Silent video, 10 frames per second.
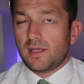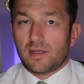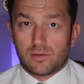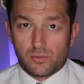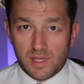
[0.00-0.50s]

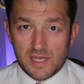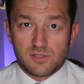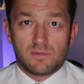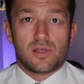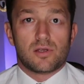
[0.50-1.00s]
In
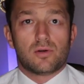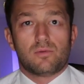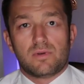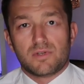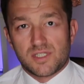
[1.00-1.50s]
today's
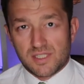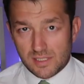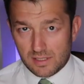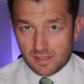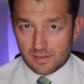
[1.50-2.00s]
video we will
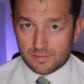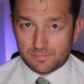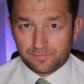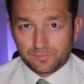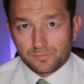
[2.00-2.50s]
see that